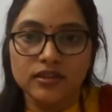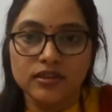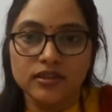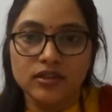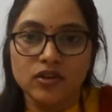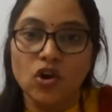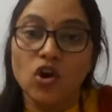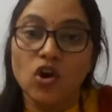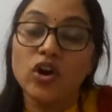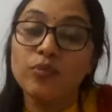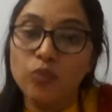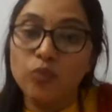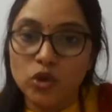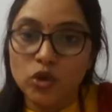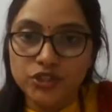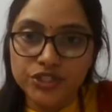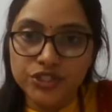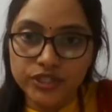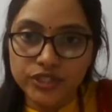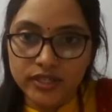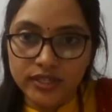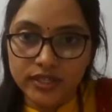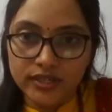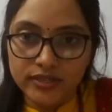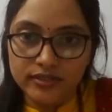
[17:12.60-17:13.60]
or
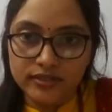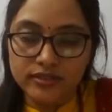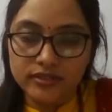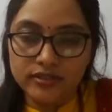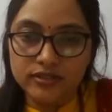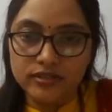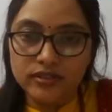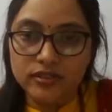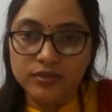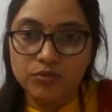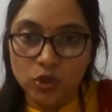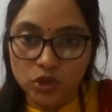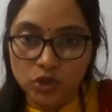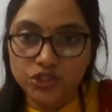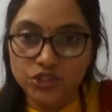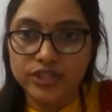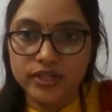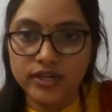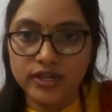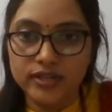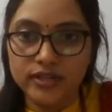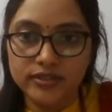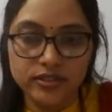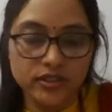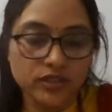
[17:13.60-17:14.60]

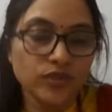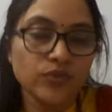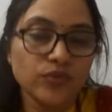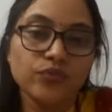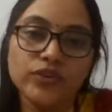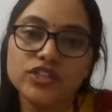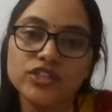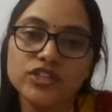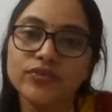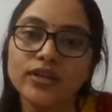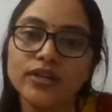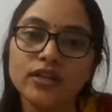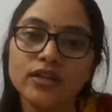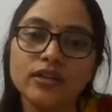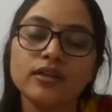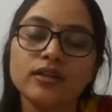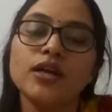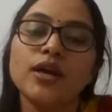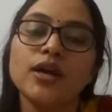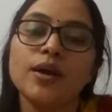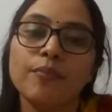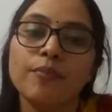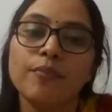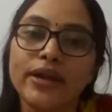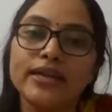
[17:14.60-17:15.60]
moisturizer, which will
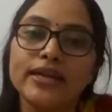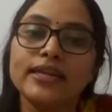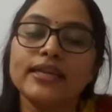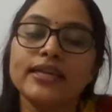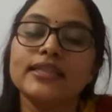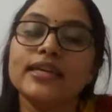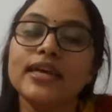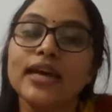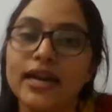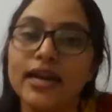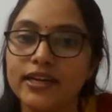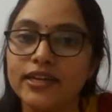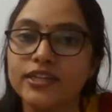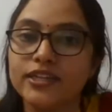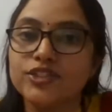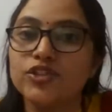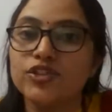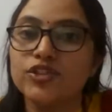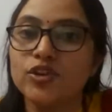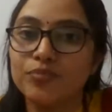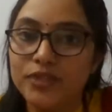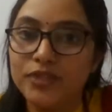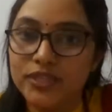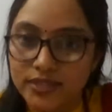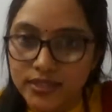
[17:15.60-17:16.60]
maintain the hydration
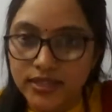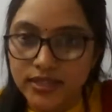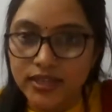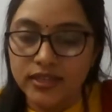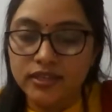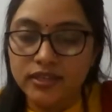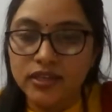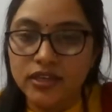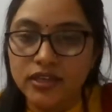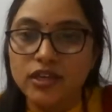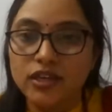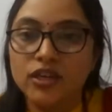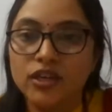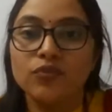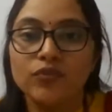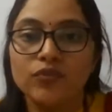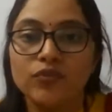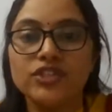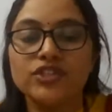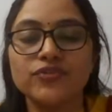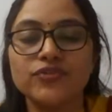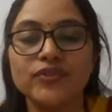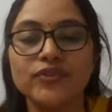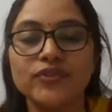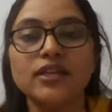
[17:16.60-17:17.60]
of the skin,
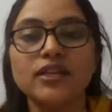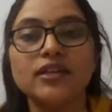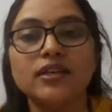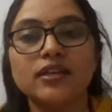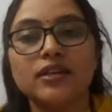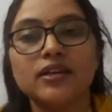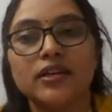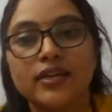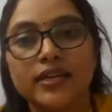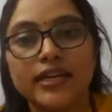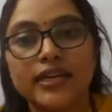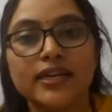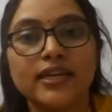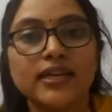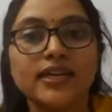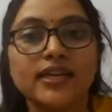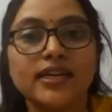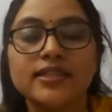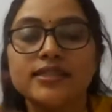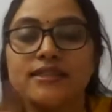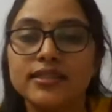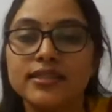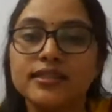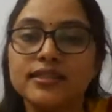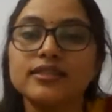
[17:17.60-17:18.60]
which will
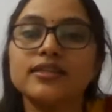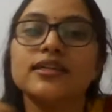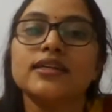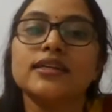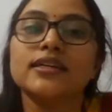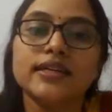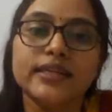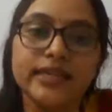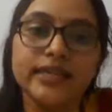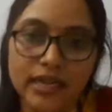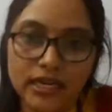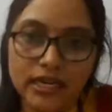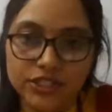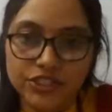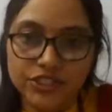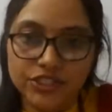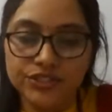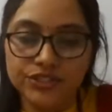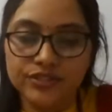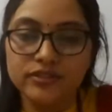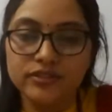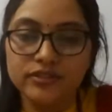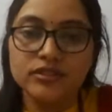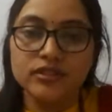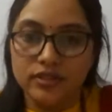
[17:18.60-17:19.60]
decrease these
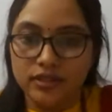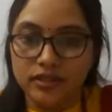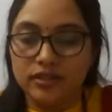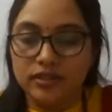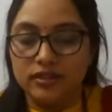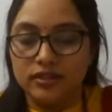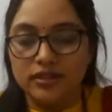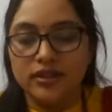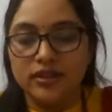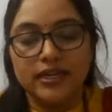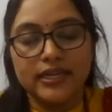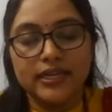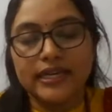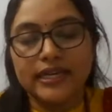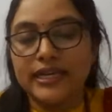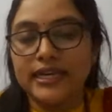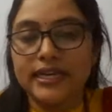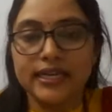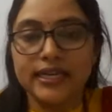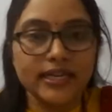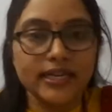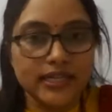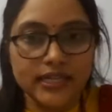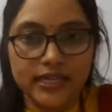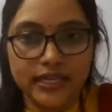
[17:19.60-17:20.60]
reactions,
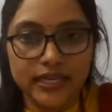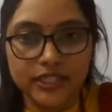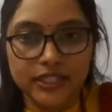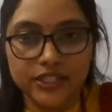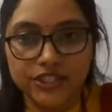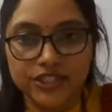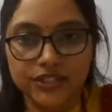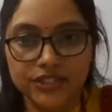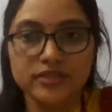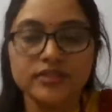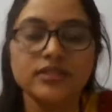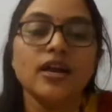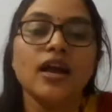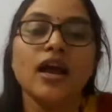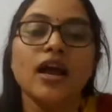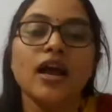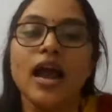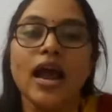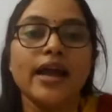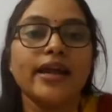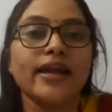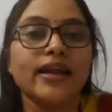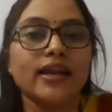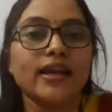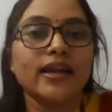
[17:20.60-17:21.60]
articular reactions,
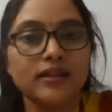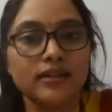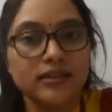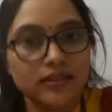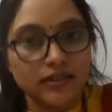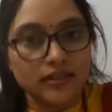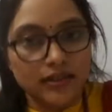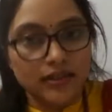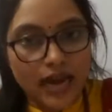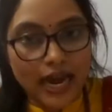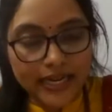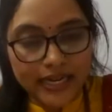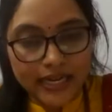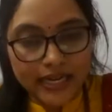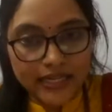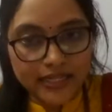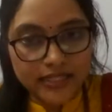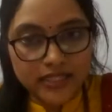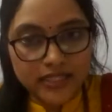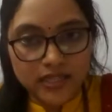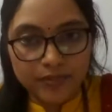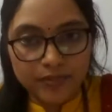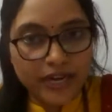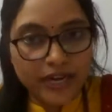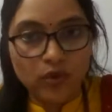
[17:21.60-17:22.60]
and
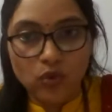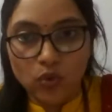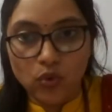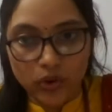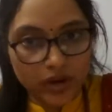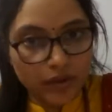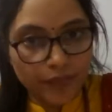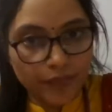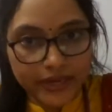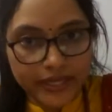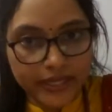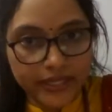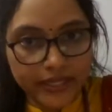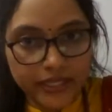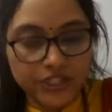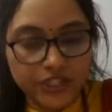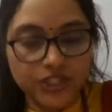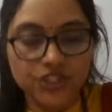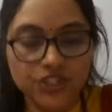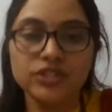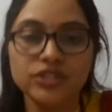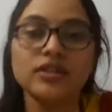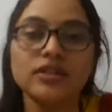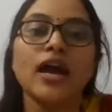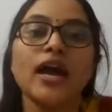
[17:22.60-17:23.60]
antihistaminic oral
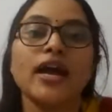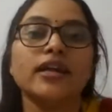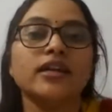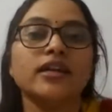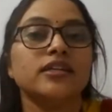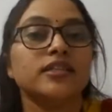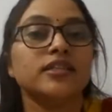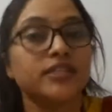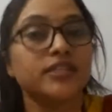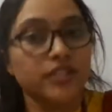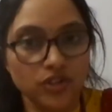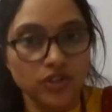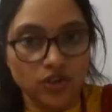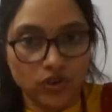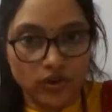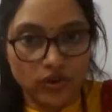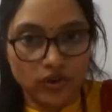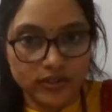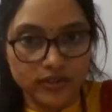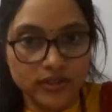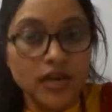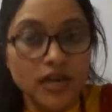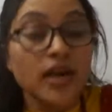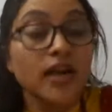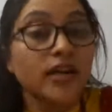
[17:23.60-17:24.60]
medication and steroids.
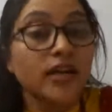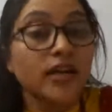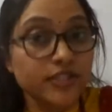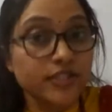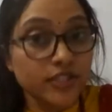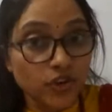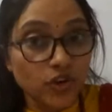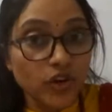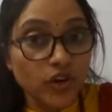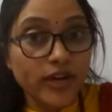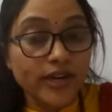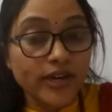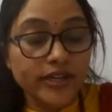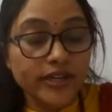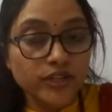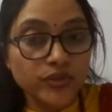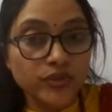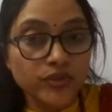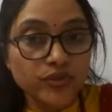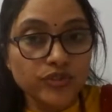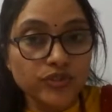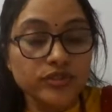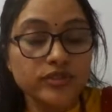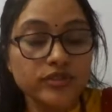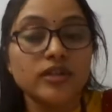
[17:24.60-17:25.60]
Steroid
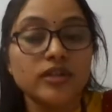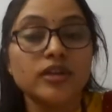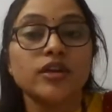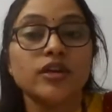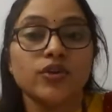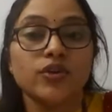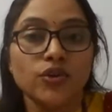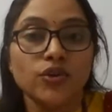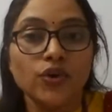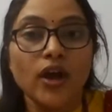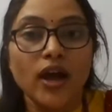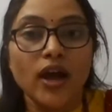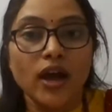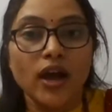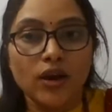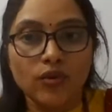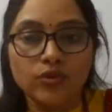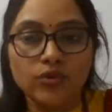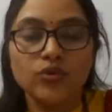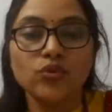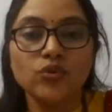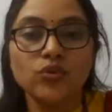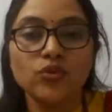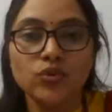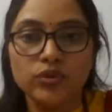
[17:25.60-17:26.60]
use you have
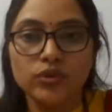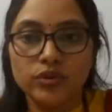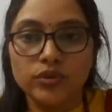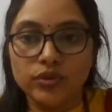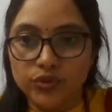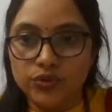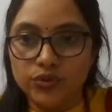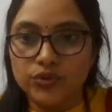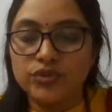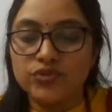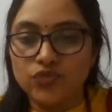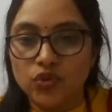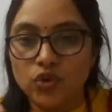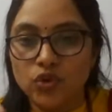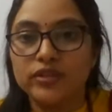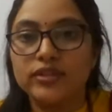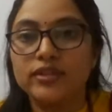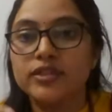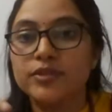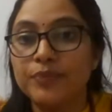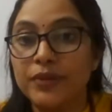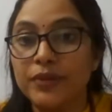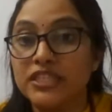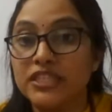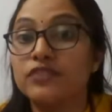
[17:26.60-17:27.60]
to use for the
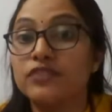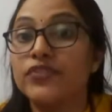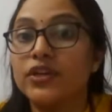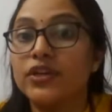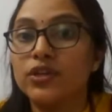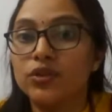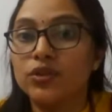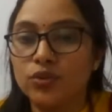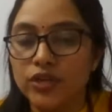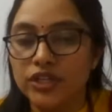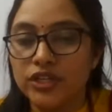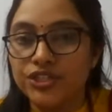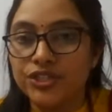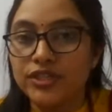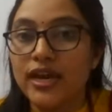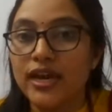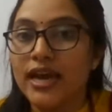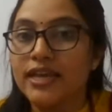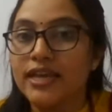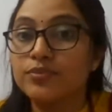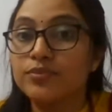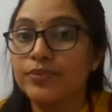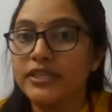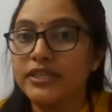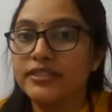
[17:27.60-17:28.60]
specific duration
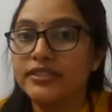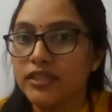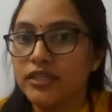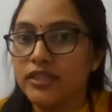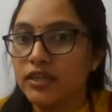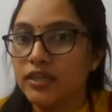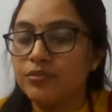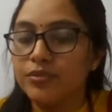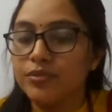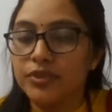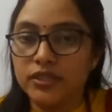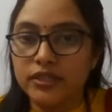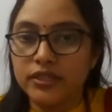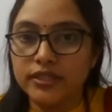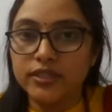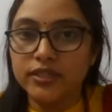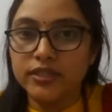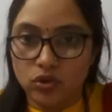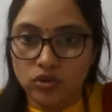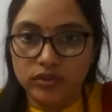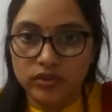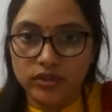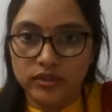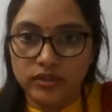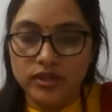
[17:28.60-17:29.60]
as prescribed by the
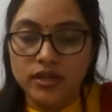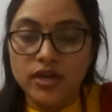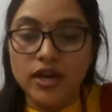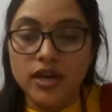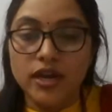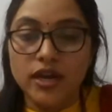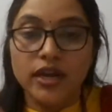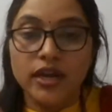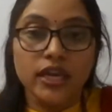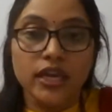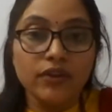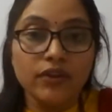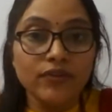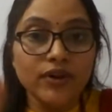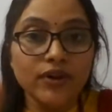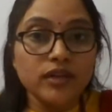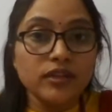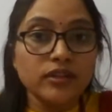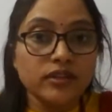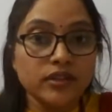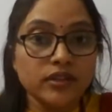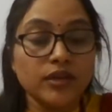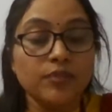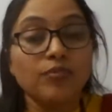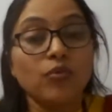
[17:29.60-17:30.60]
doctor.
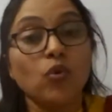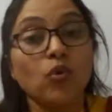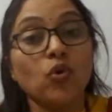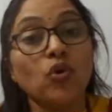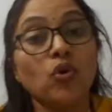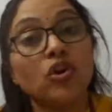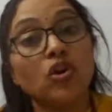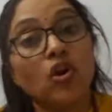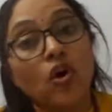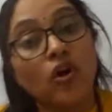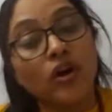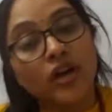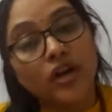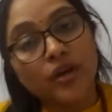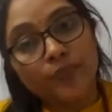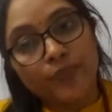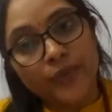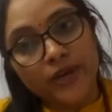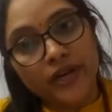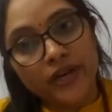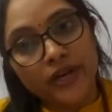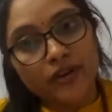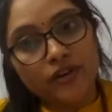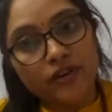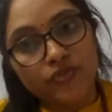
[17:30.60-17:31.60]
Even the more longer
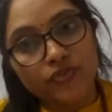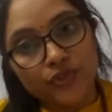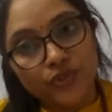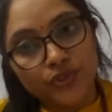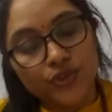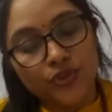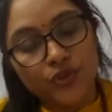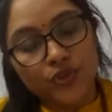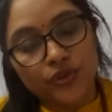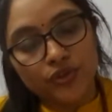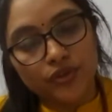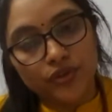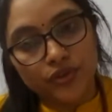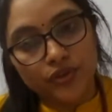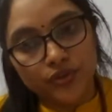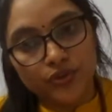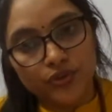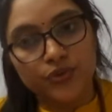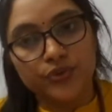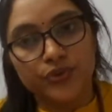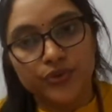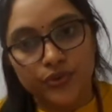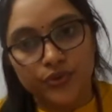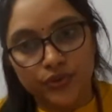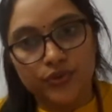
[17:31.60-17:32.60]
period of
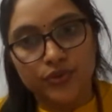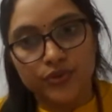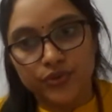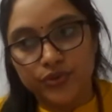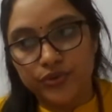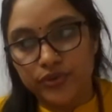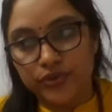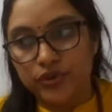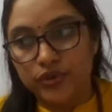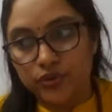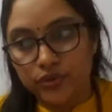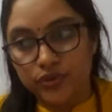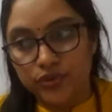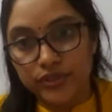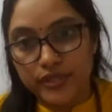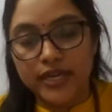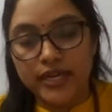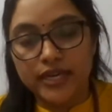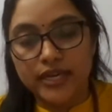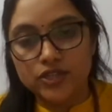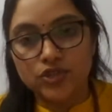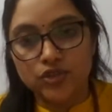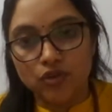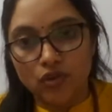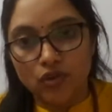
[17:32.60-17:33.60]

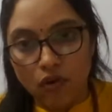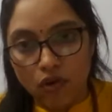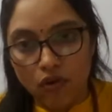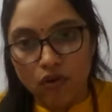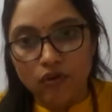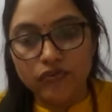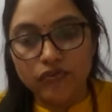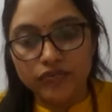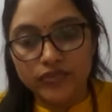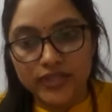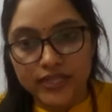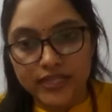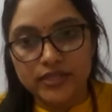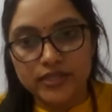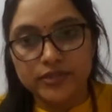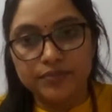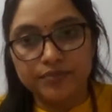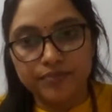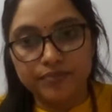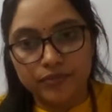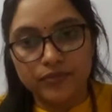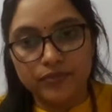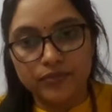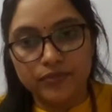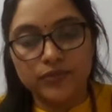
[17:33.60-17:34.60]
usage of this
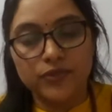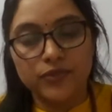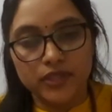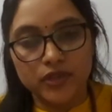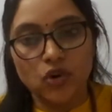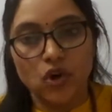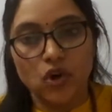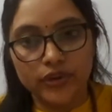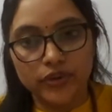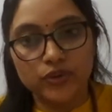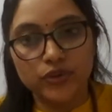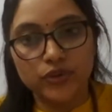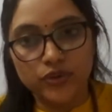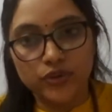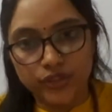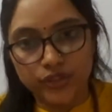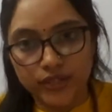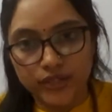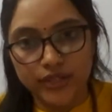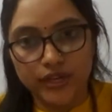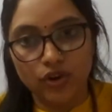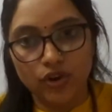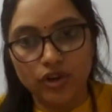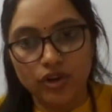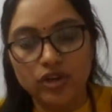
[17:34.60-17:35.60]

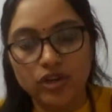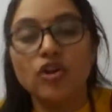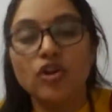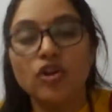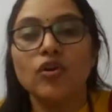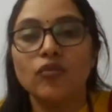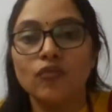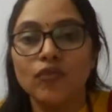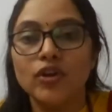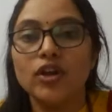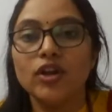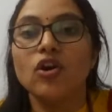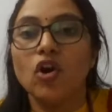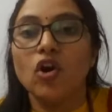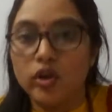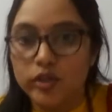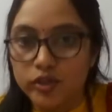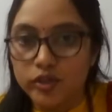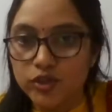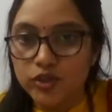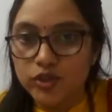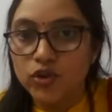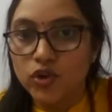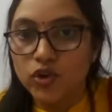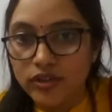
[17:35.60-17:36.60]
corticosteroid will
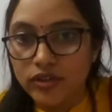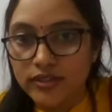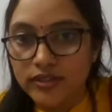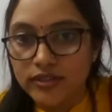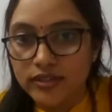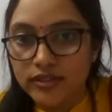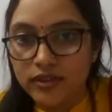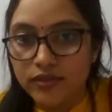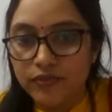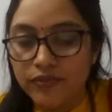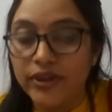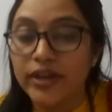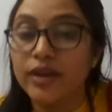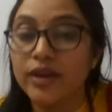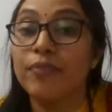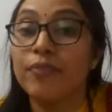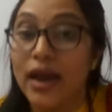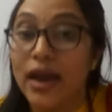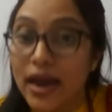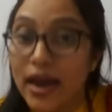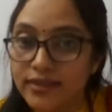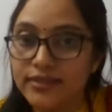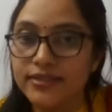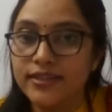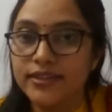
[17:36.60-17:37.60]
also cause very
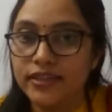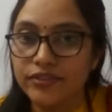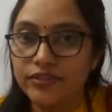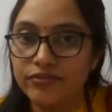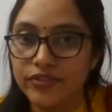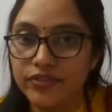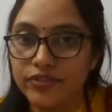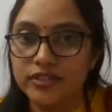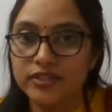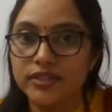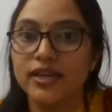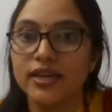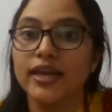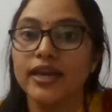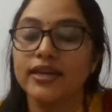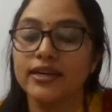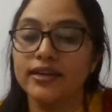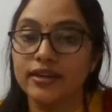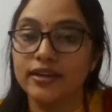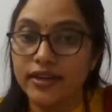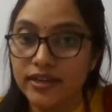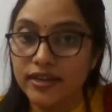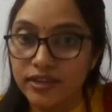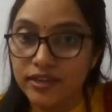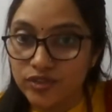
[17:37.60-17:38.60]
bad side effects like
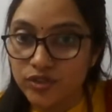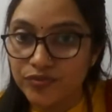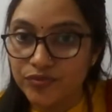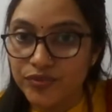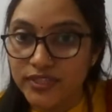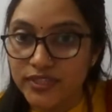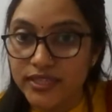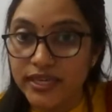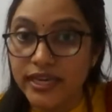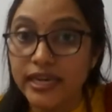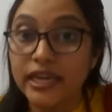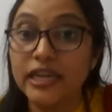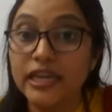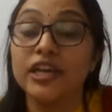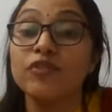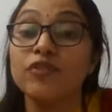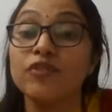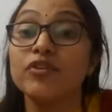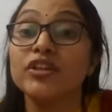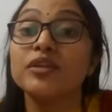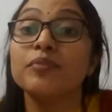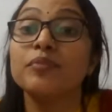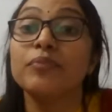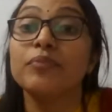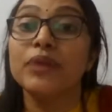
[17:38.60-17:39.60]
dryness of the skin,
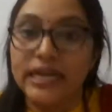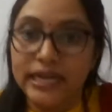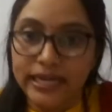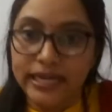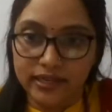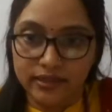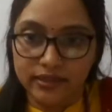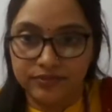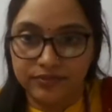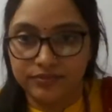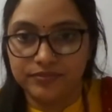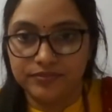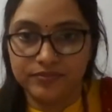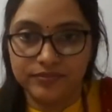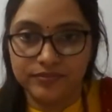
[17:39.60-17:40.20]
even the bleeding.